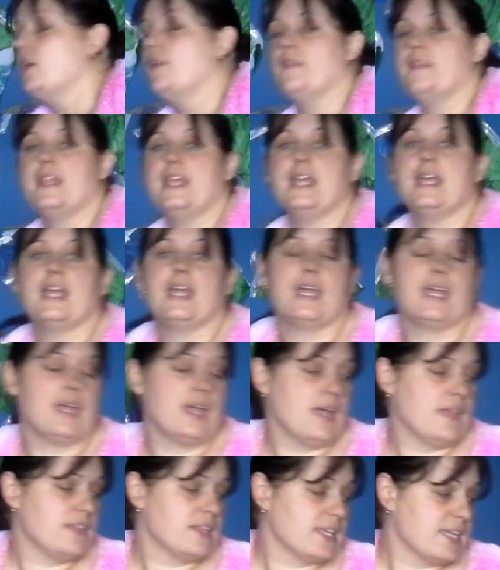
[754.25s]
on
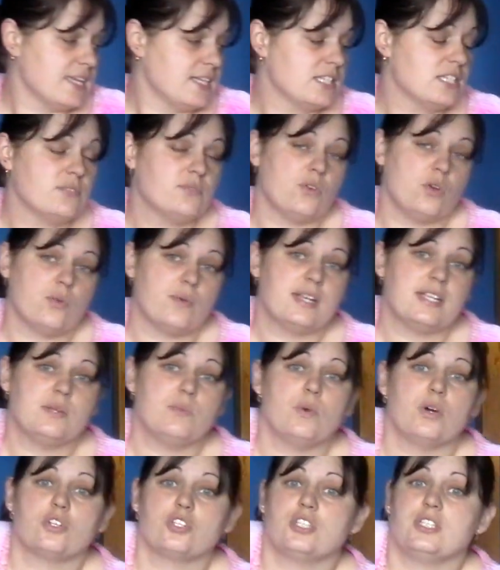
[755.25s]
there, and the kids have already
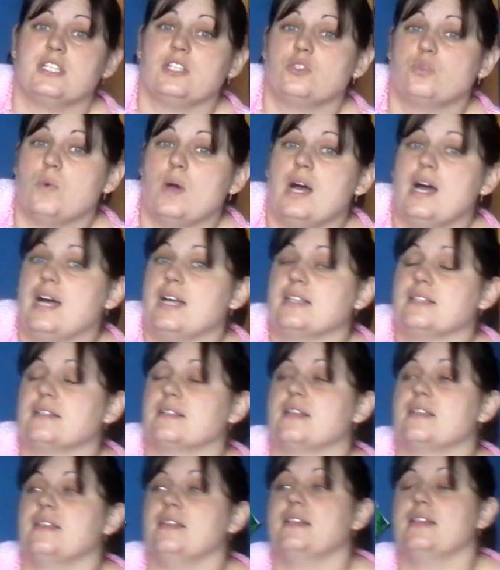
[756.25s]
watched it twice,
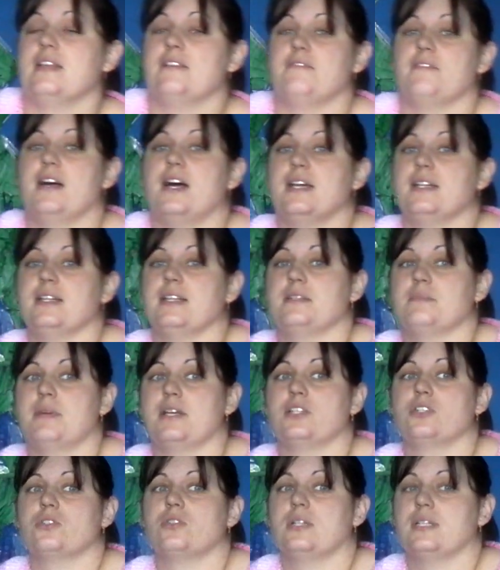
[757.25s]
because I think they find it as
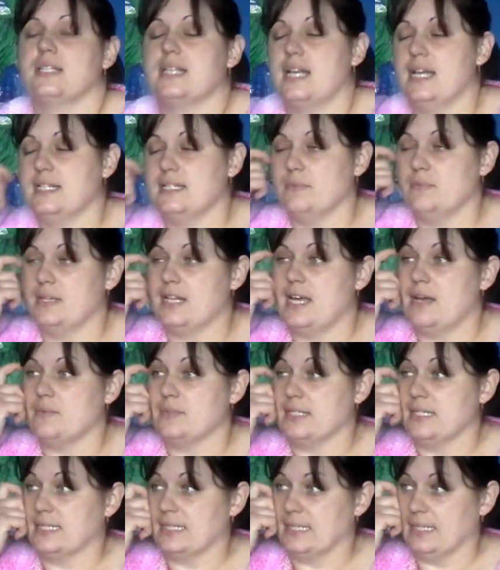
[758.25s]
magical as I did when I
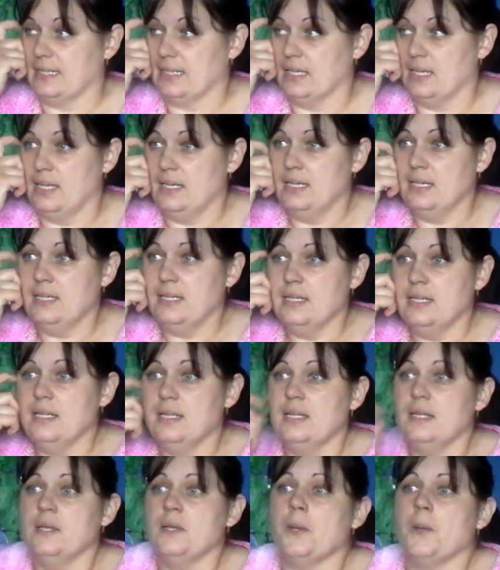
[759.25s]
was little.
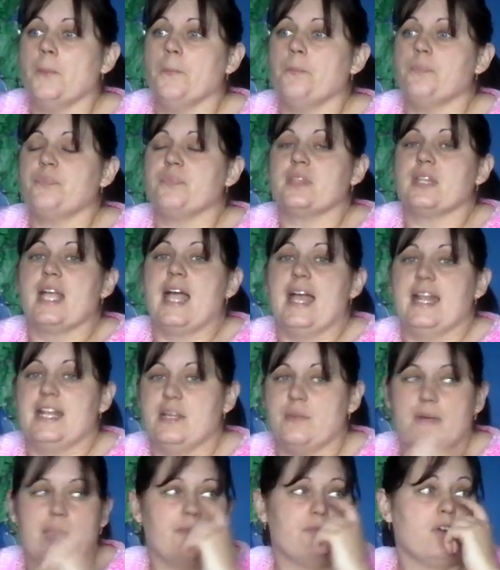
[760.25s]

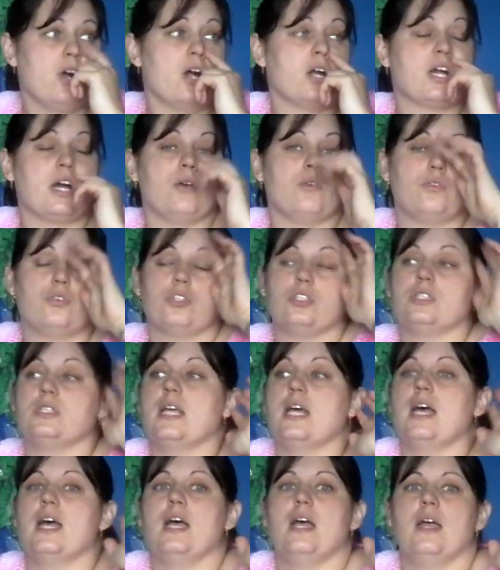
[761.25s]
Anyway, I've got to go, because
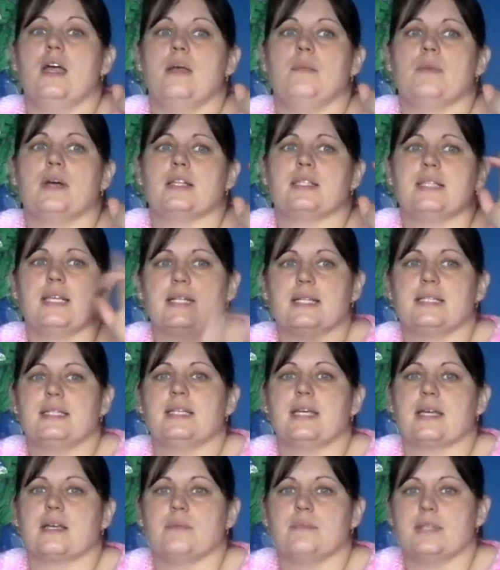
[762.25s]
I said I'd
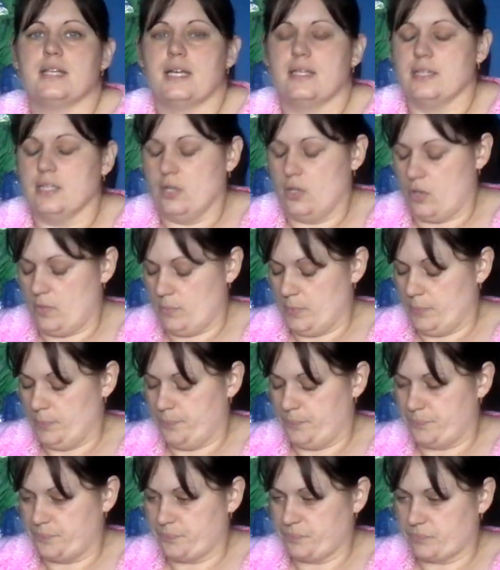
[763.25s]
take them down the
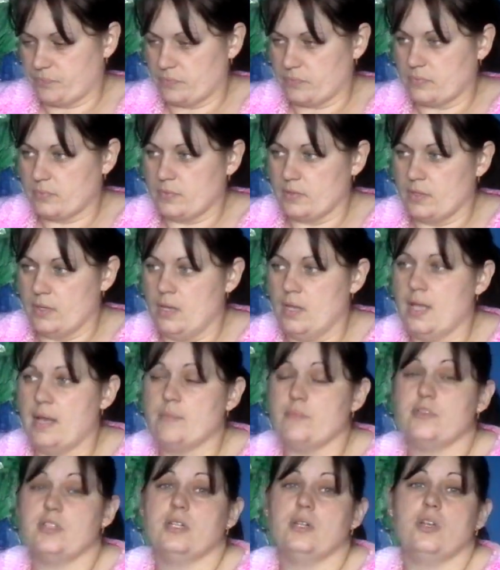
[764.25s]
allotment.
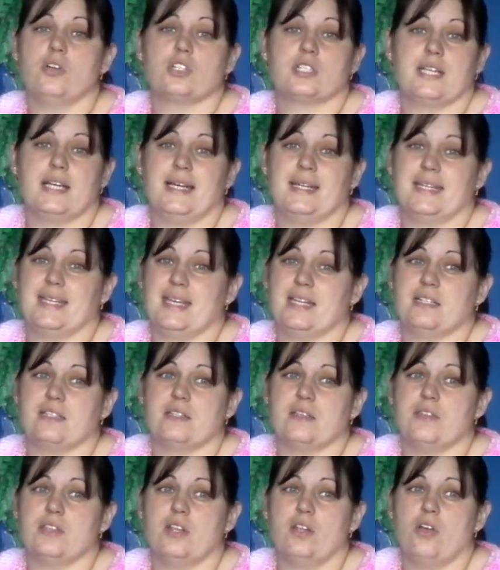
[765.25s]
I'm in lockdown again,
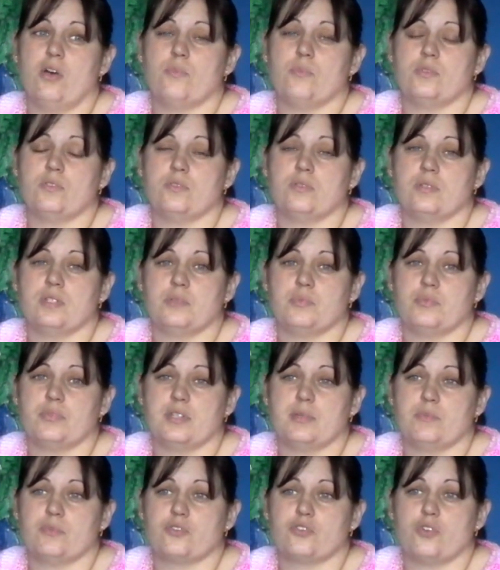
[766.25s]
so the allotment is
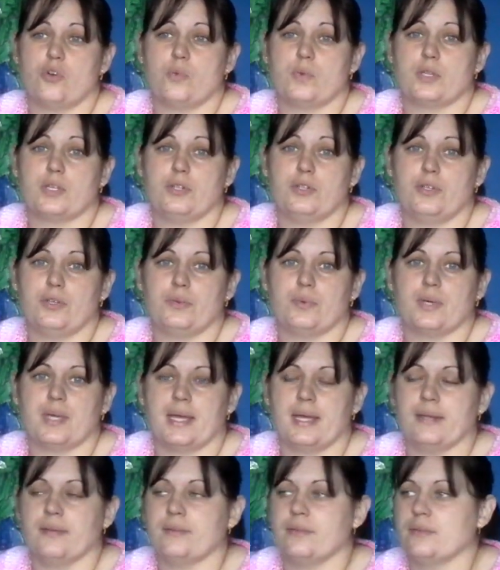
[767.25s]
pretty much all we can do
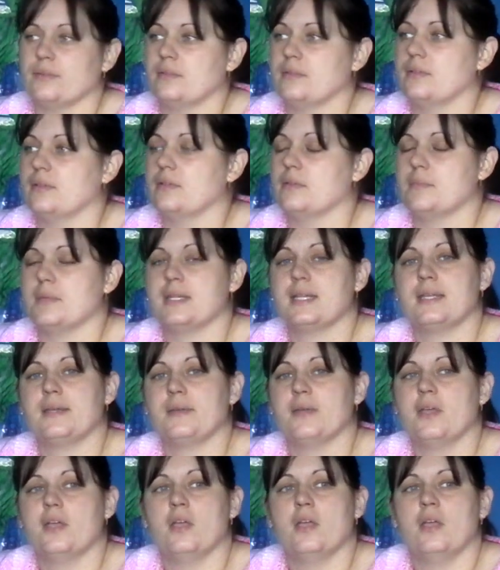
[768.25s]
again at the minute.